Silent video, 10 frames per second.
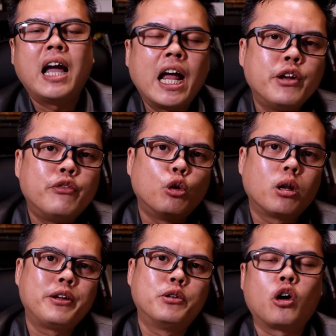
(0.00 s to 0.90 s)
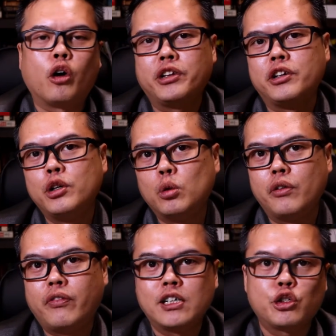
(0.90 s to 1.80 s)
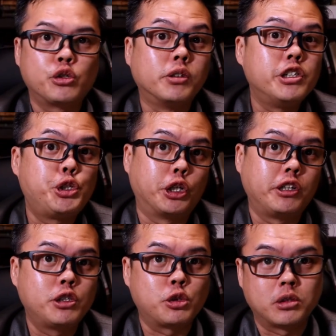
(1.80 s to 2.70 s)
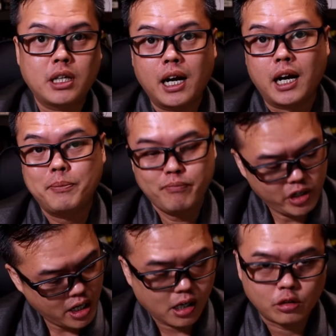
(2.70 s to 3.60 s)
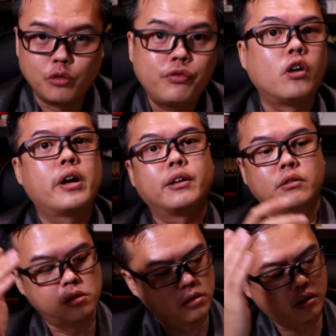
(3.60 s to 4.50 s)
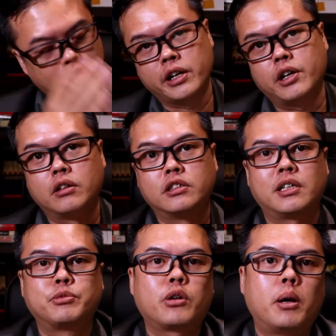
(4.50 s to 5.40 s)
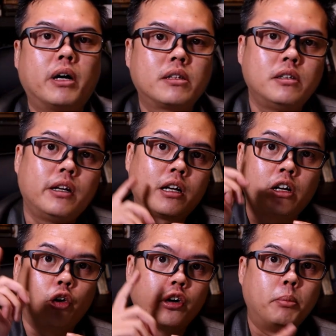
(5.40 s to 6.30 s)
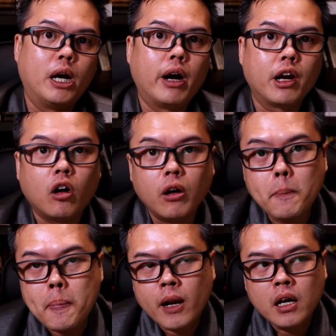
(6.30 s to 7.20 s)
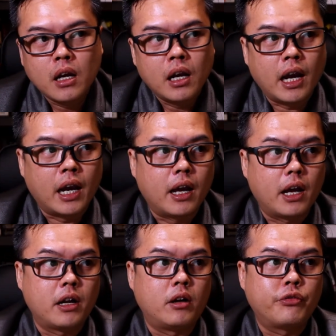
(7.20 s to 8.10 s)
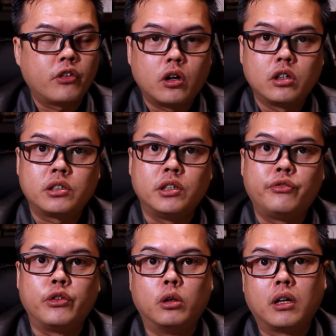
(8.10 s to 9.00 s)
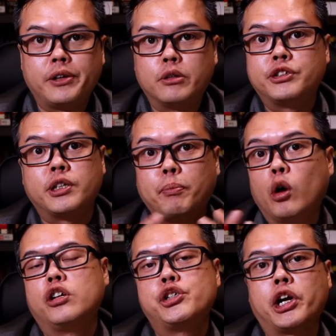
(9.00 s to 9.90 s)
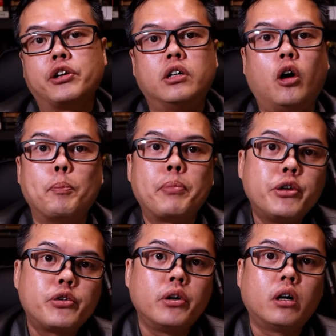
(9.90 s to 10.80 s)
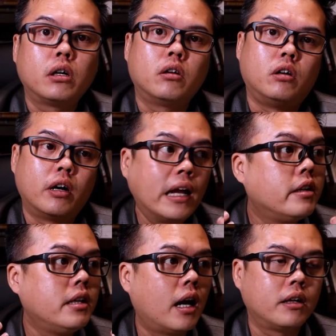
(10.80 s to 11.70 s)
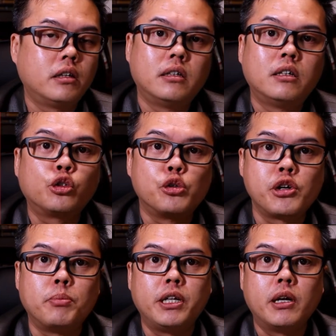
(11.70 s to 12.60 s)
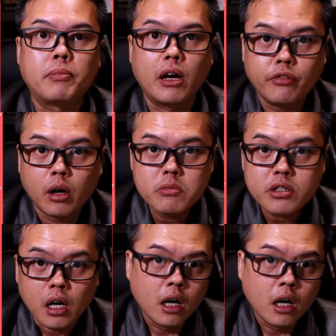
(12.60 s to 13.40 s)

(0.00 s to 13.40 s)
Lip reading: And if you would like to continue with us through this journey through time, yeah, don't forget to click on the subscribe button and click on the bell icon. And of course, if you would like to support the channel on Patreon or any other social media platforms,